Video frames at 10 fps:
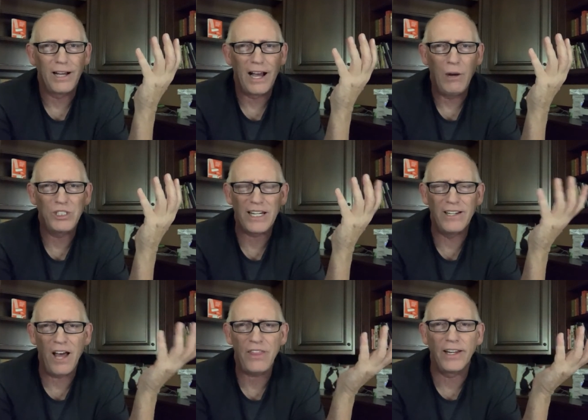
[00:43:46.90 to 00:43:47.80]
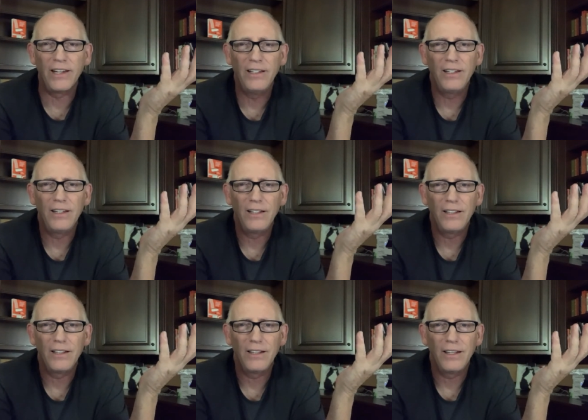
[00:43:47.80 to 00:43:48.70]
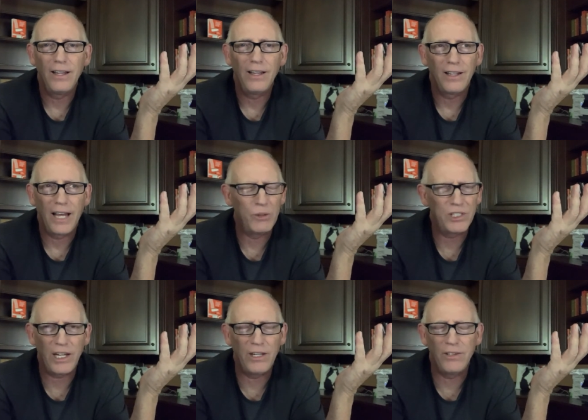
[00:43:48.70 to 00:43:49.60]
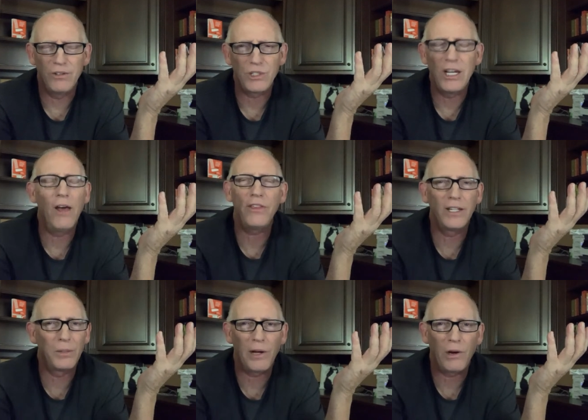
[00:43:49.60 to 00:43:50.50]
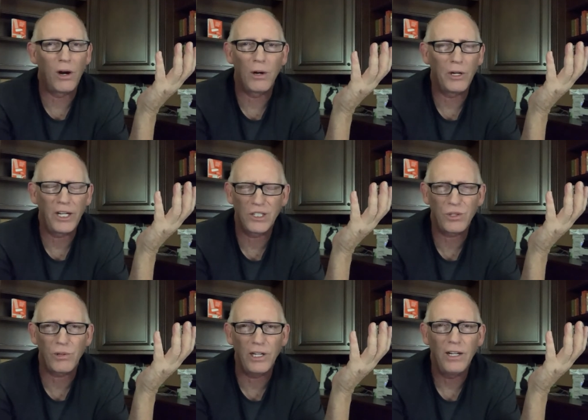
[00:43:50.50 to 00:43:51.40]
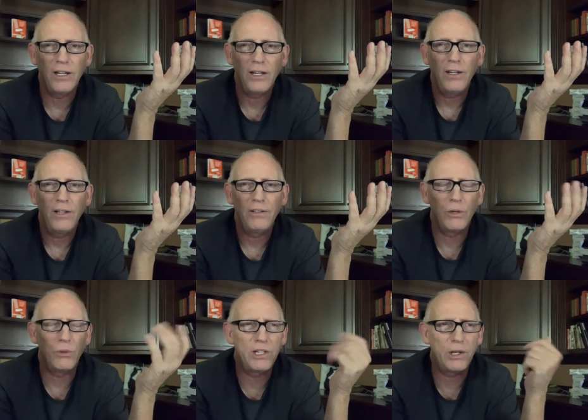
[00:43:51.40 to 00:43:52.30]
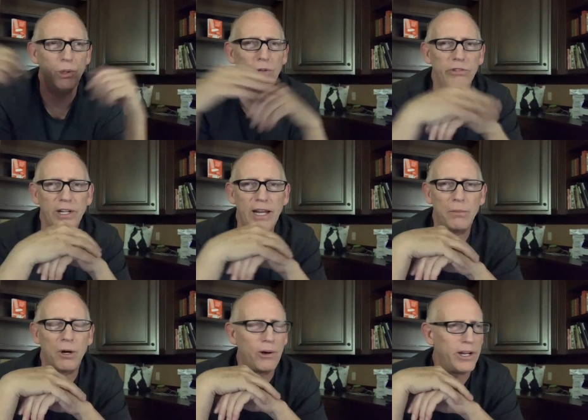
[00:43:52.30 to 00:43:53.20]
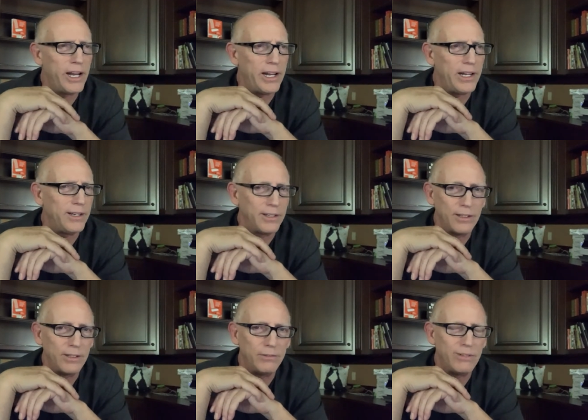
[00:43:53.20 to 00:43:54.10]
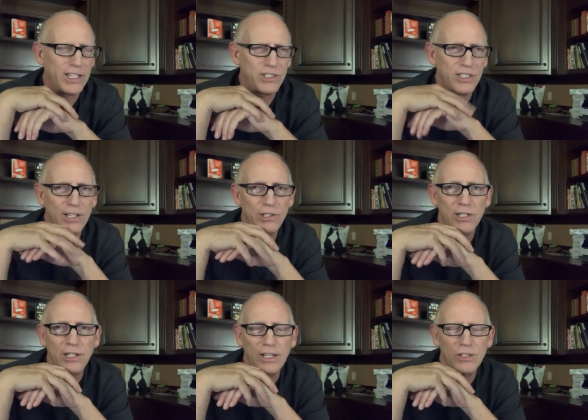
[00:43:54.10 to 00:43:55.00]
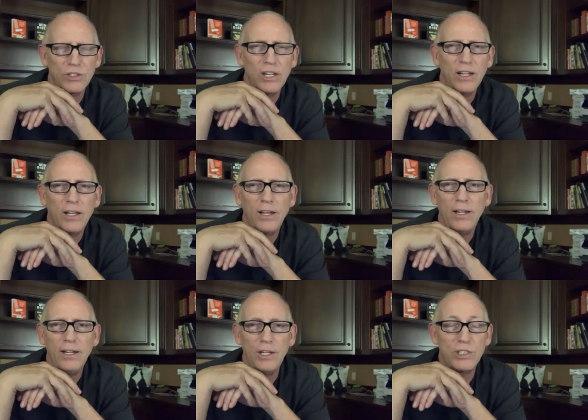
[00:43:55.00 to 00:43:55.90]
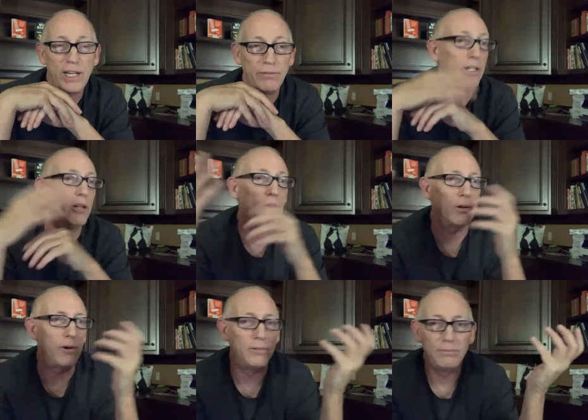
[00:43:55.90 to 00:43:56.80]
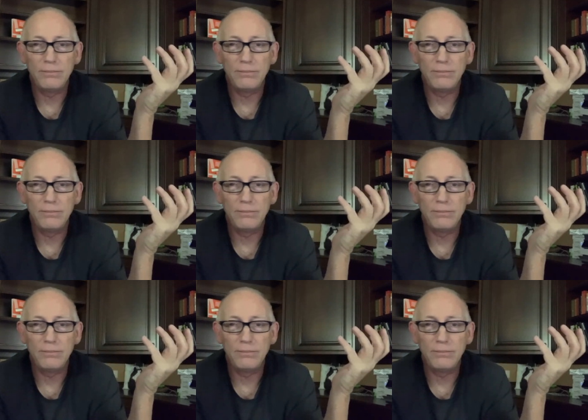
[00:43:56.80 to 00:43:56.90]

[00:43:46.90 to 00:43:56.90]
I would say nothing. I would say there's nothing about our history that would tell you if an mRNA vaccination is, is safe in the long run.